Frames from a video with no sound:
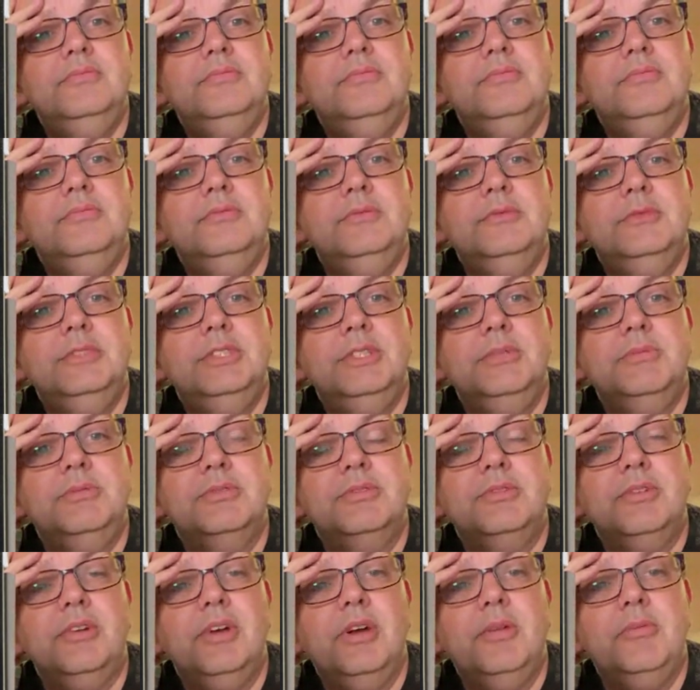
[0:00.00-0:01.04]

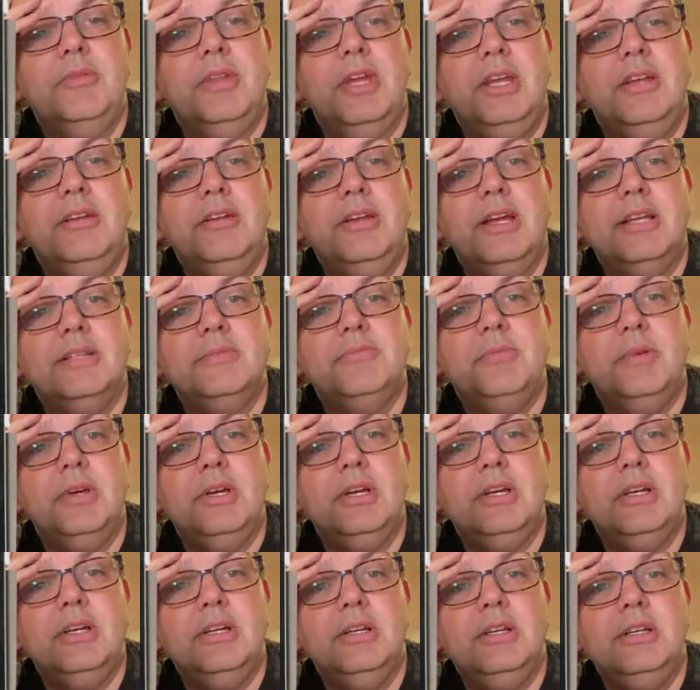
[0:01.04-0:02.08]
Subscribe, thank you,
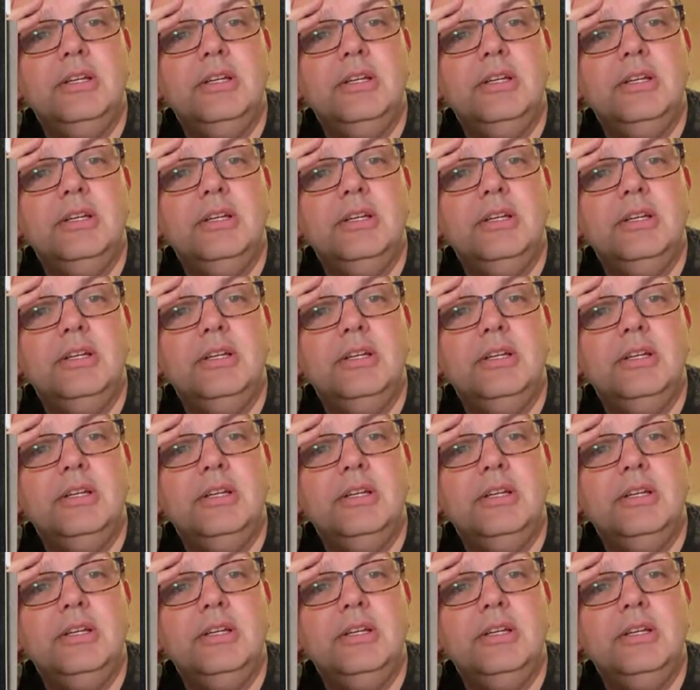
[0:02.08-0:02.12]
Caspar.